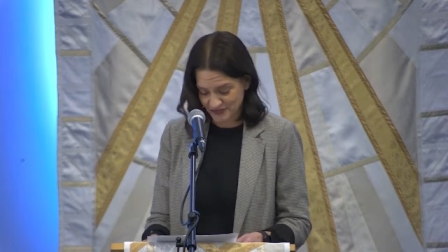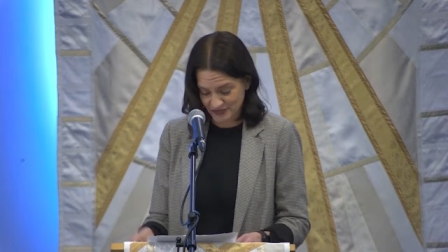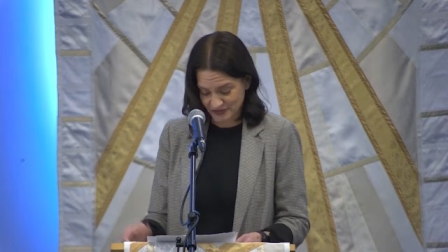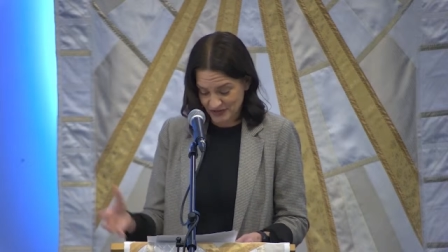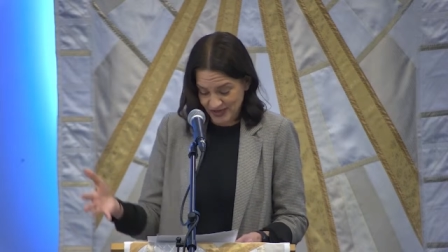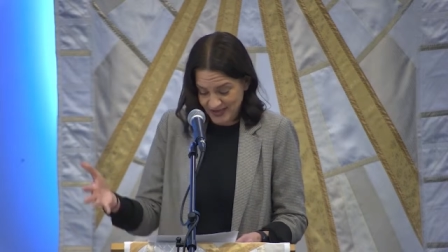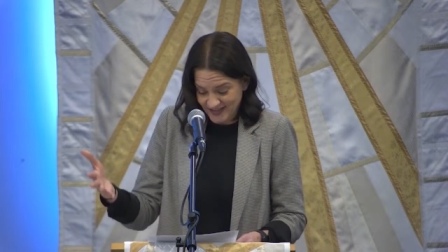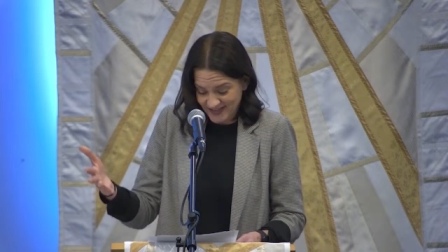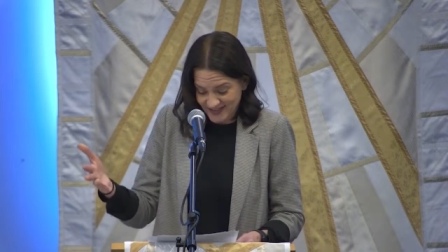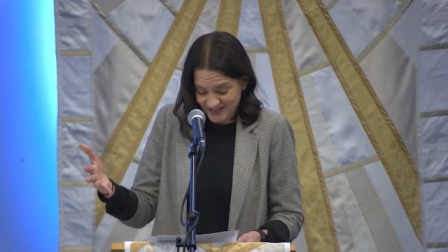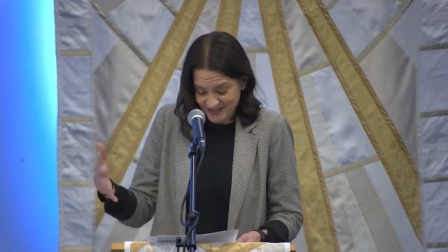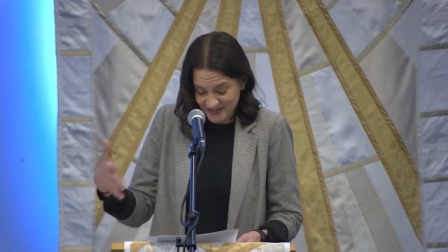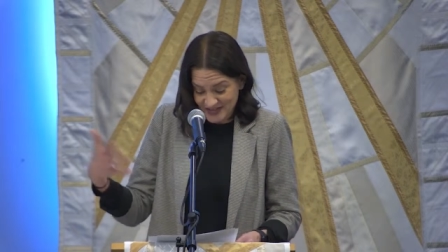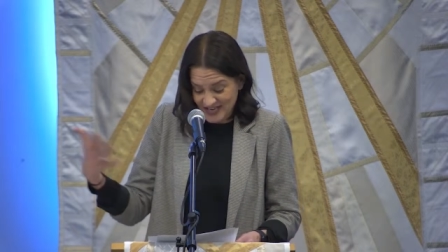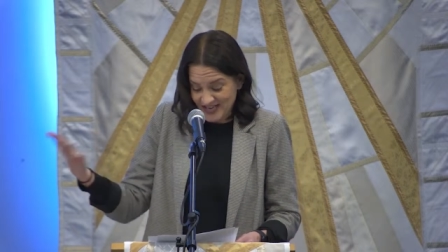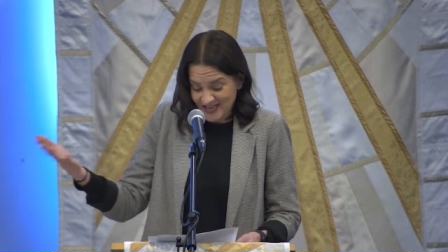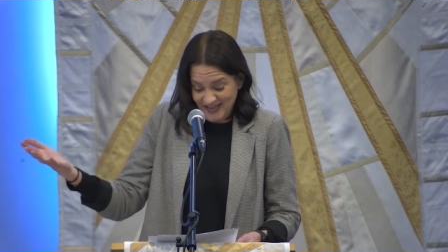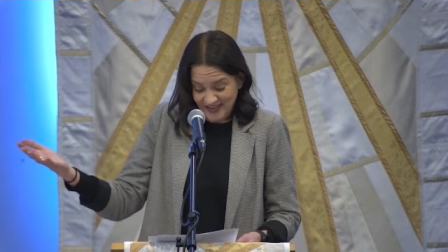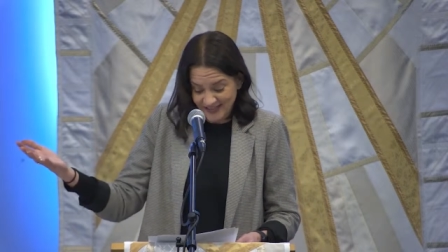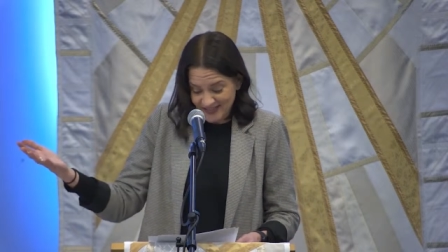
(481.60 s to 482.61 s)
getting
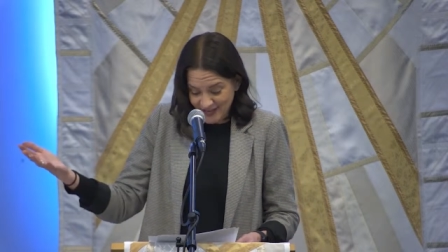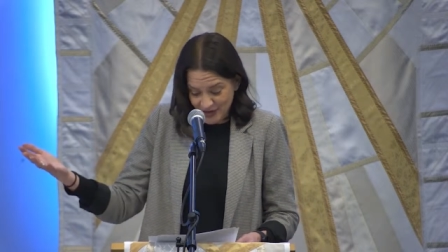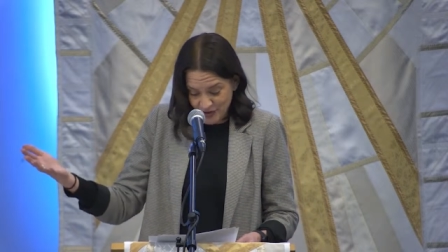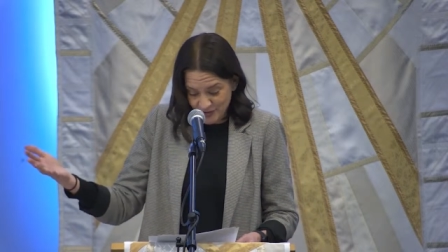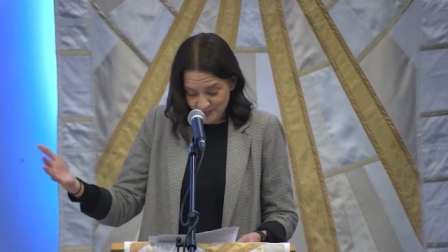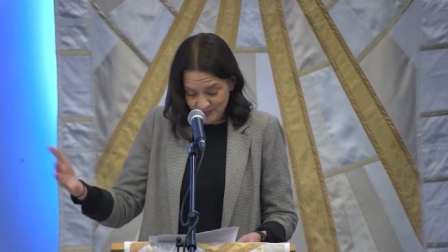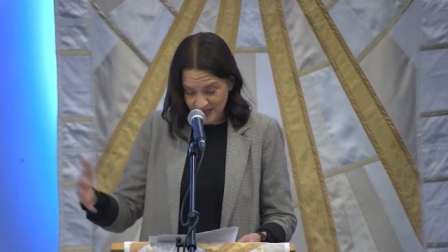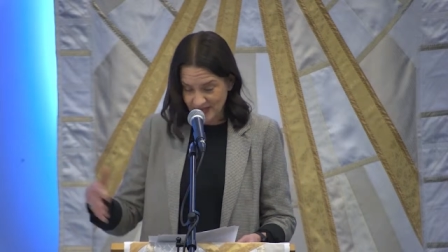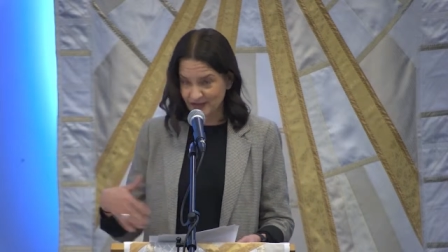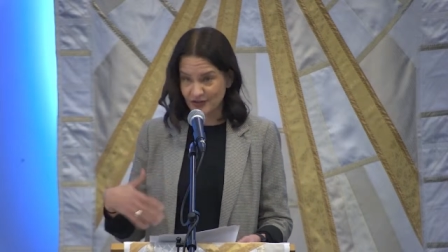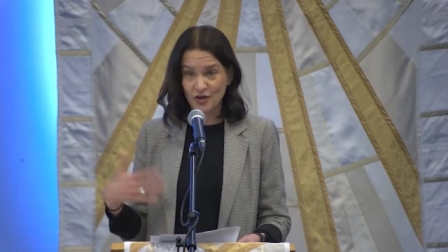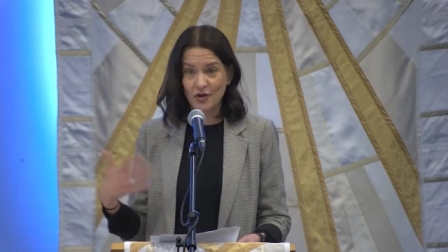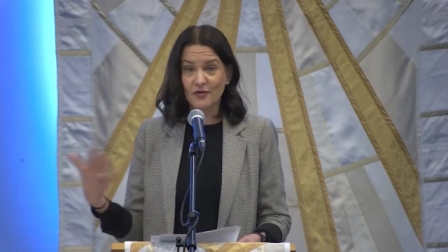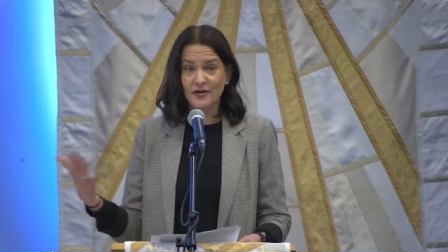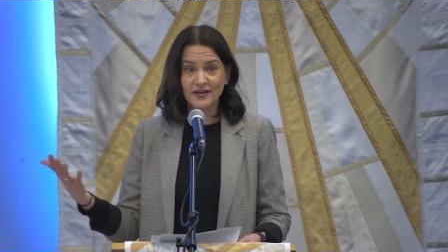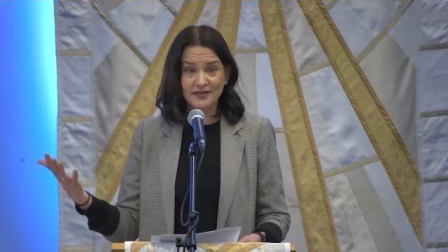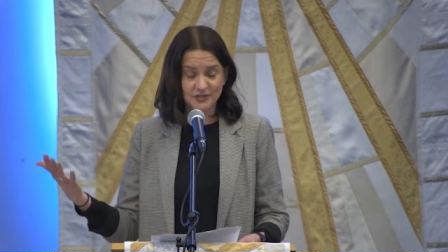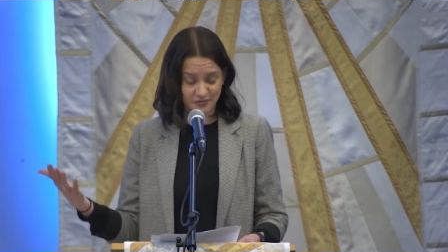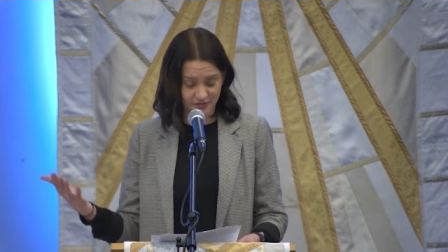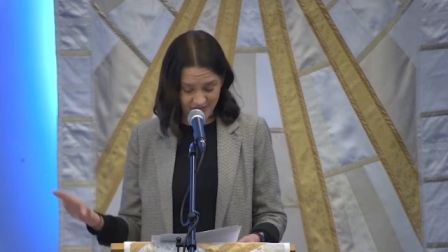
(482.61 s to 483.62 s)
needing therapy and
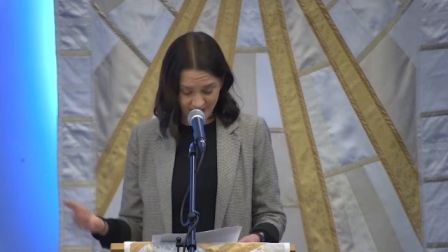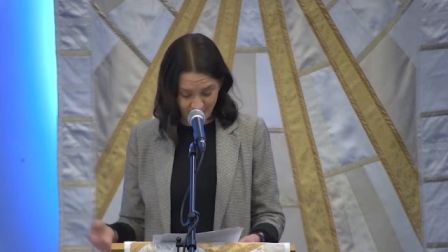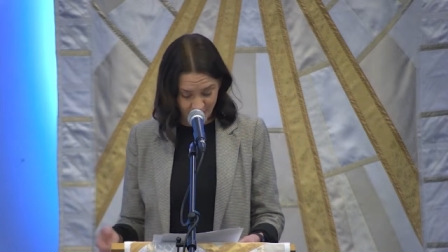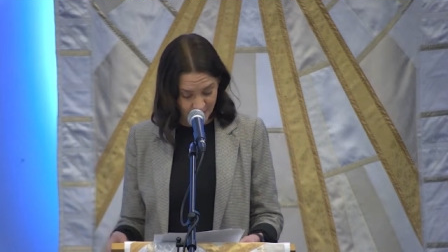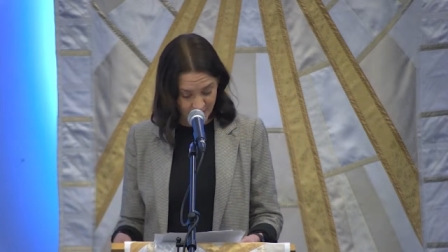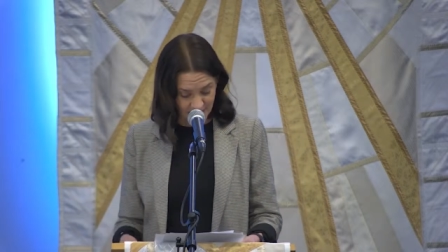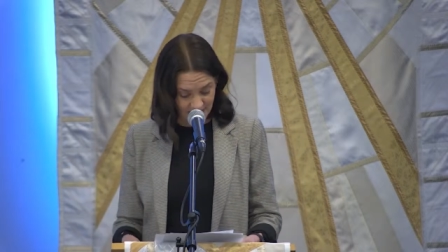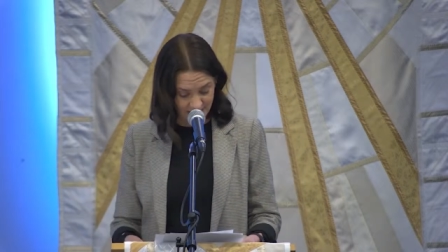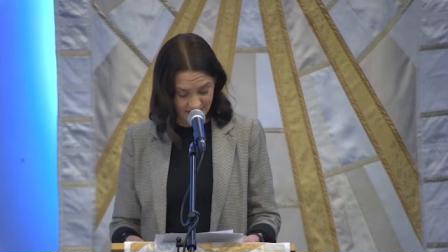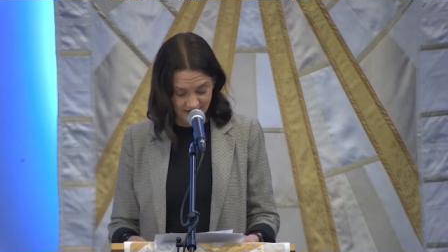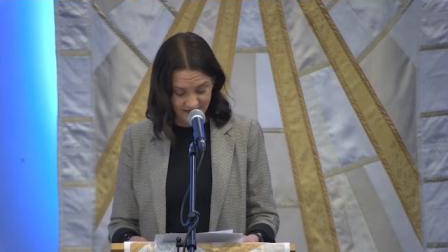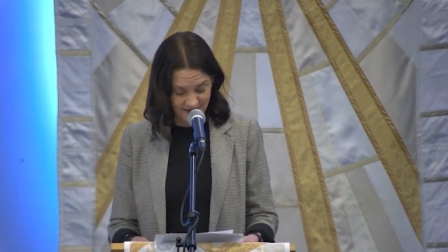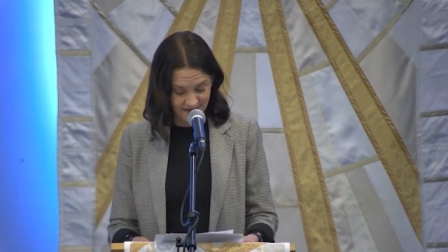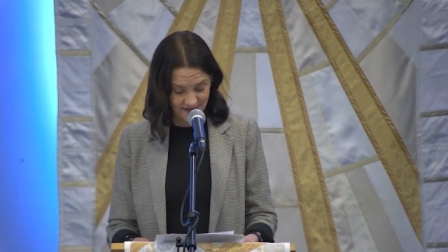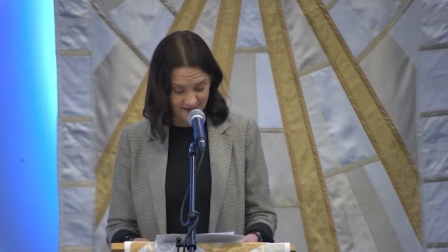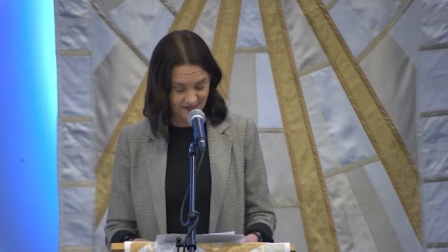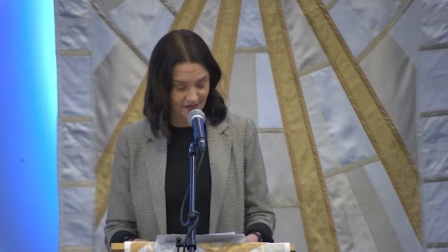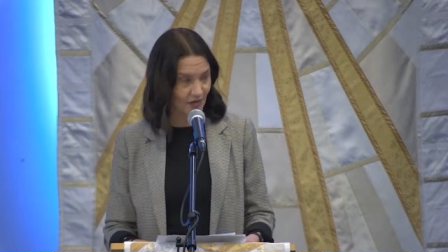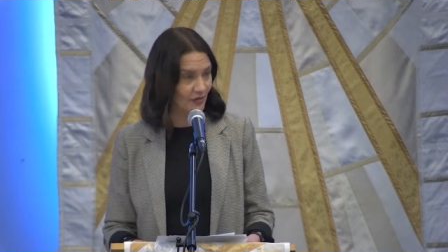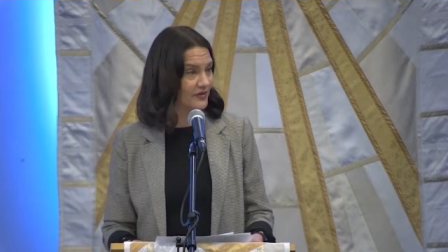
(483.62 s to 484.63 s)
going to a therapist,
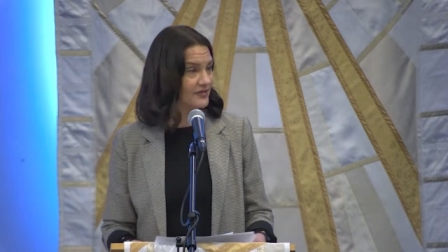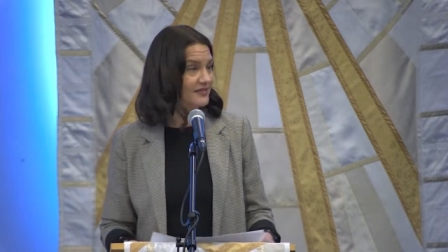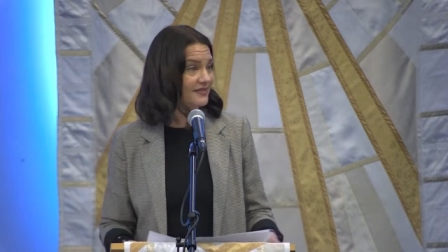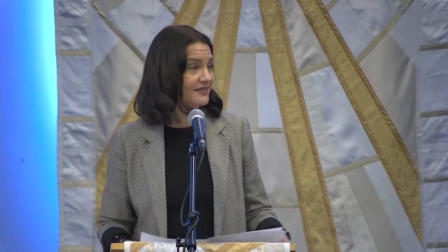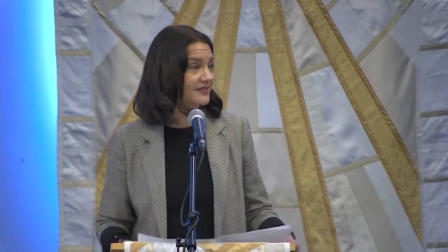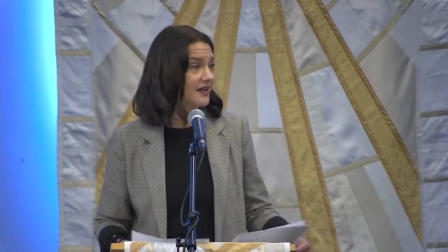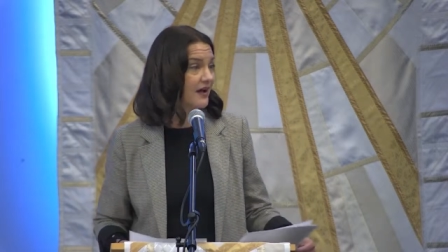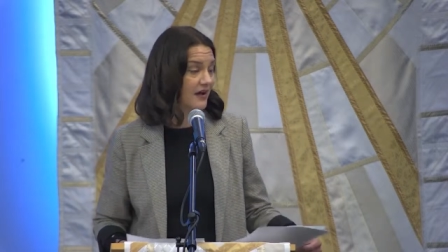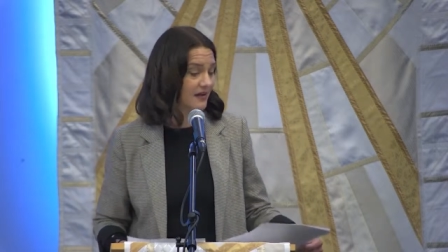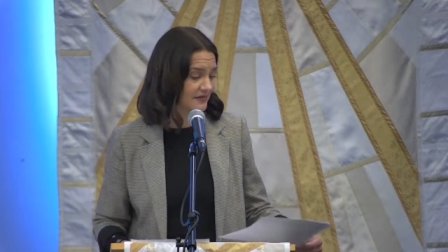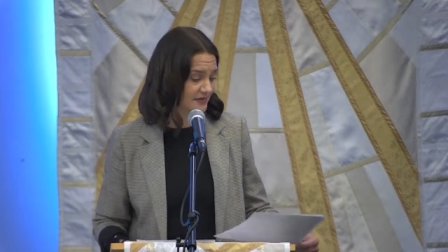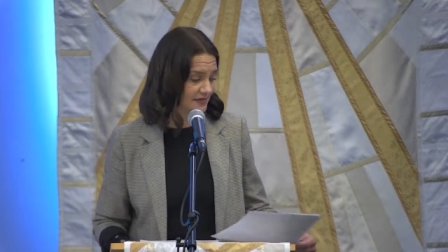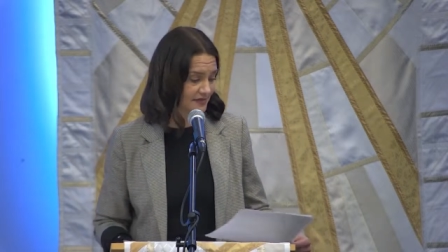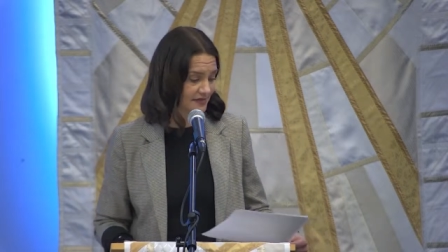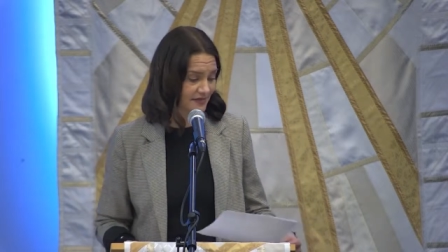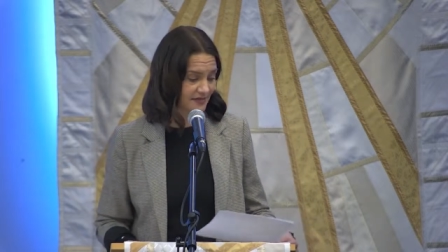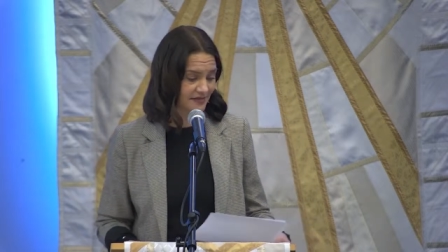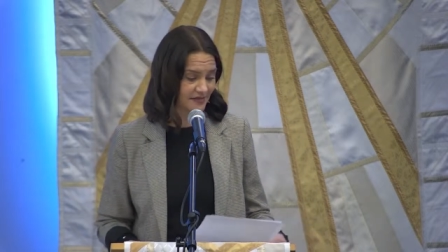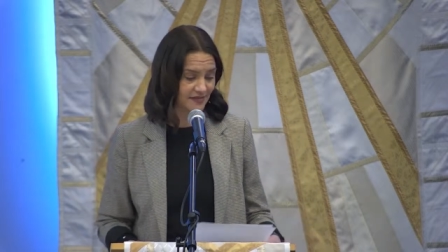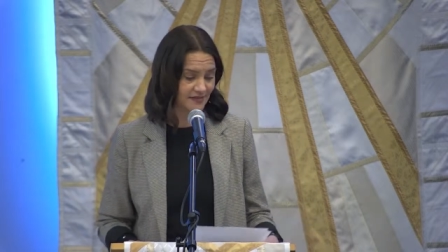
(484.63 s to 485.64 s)
going to the
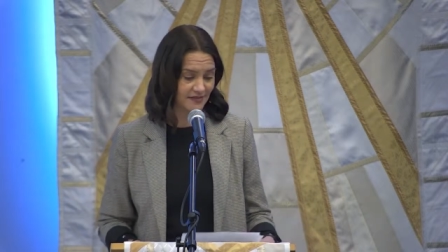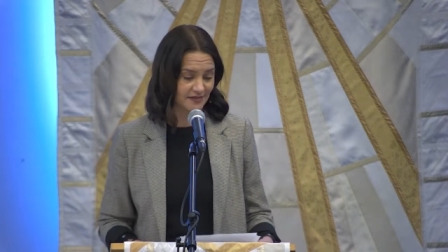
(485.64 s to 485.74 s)
doctor,